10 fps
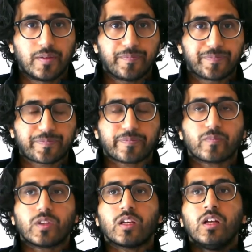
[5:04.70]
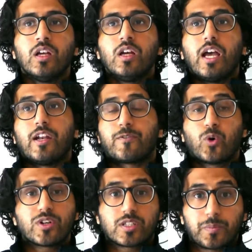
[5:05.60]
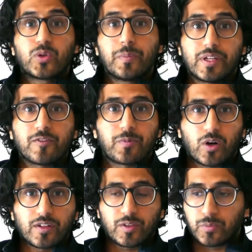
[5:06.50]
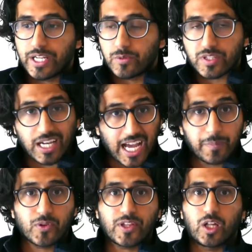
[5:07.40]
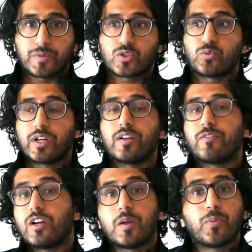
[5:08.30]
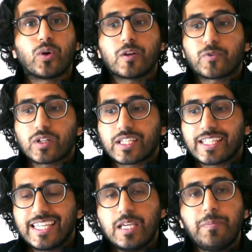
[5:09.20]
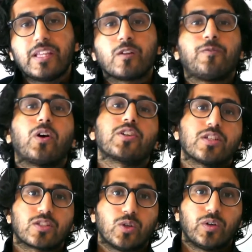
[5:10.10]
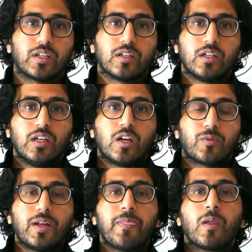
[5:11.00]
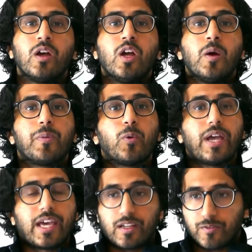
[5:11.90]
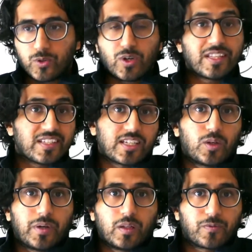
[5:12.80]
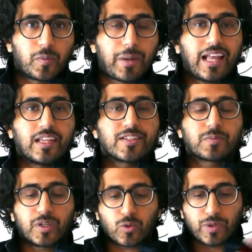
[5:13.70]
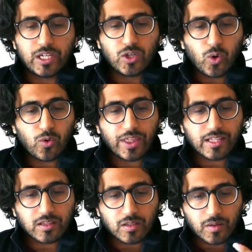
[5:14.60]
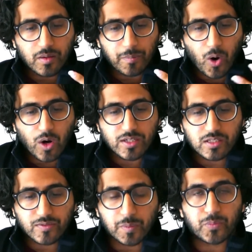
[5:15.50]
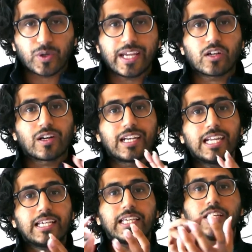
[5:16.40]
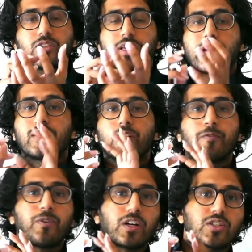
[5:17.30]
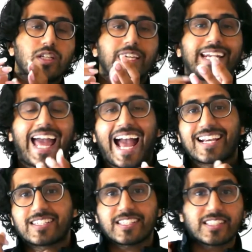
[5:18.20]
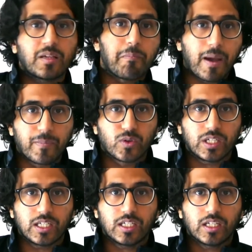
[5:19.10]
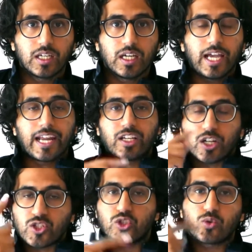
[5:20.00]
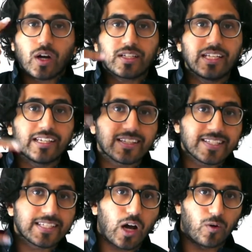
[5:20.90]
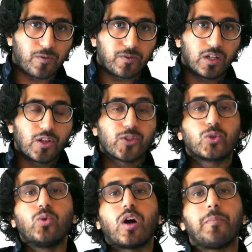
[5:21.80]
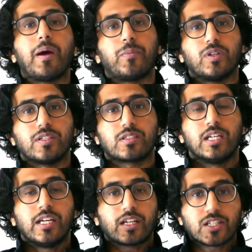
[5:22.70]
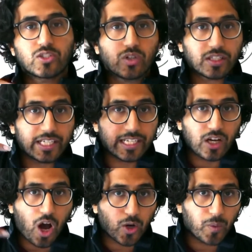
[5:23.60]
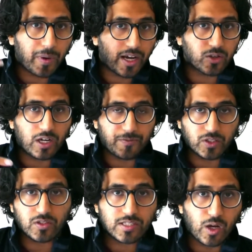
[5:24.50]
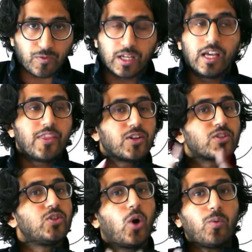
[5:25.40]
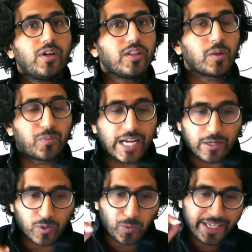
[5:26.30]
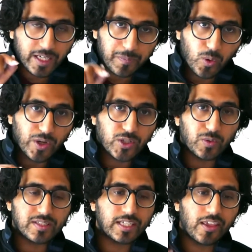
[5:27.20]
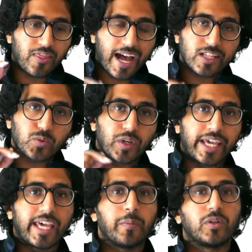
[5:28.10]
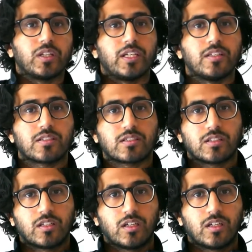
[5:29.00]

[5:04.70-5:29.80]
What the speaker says: right? And of course, the primitive part of the brain with the hypothalamus is very, very important for keeping the functions going, right? And of course, in the cerebellum for balance. But we know that parts of the brain are linking together and functioning and accessing memory and constructing a self through our memories, constructing an autobiographical self. There's nowhere in the brain where we can point to and say, that's where Himmel is.